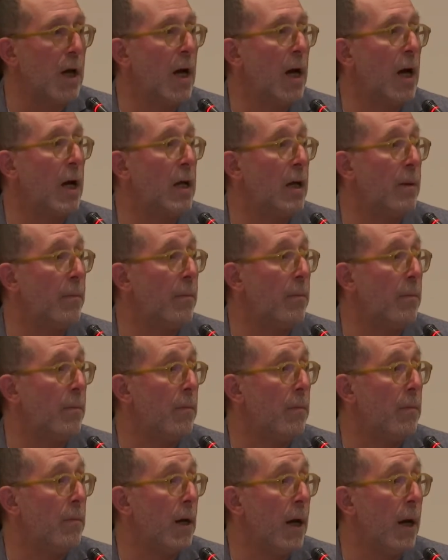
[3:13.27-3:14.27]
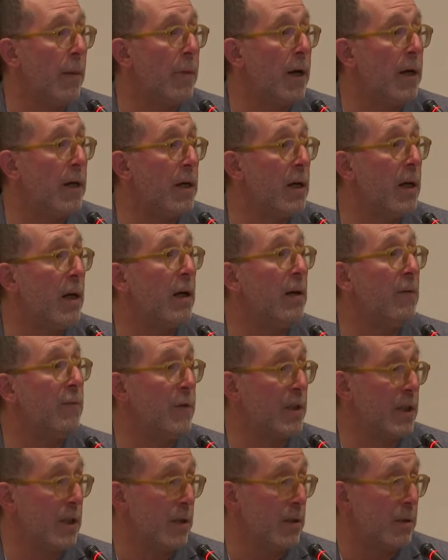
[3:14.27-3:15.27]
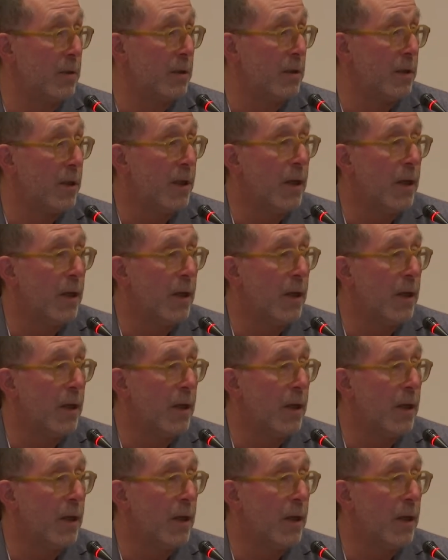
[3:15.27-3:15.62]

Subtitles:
am I efficient?